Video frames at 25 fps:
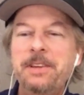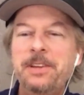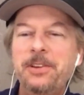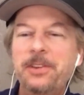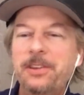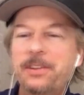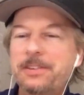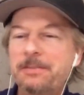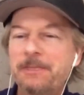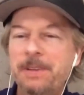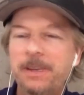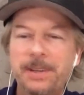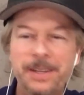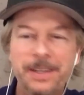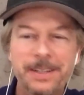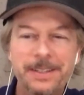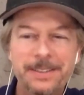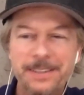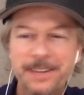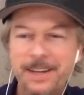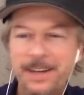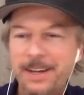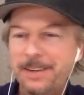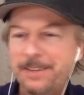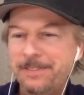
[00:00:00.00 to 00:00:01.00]
me do this a
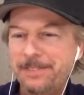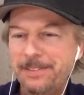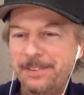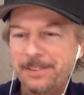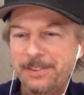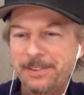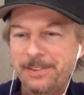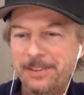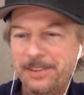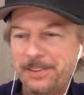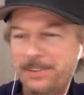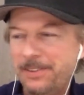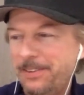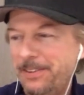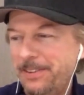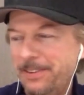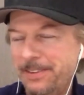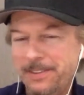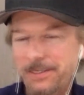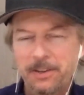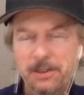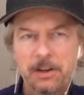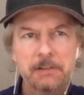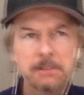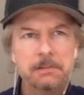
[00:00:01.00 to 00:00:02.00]
million times. You can do
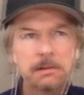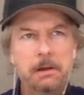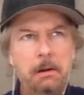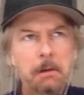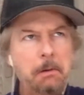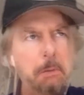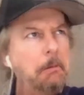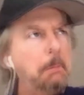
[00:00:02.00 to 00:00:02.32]
it, dog.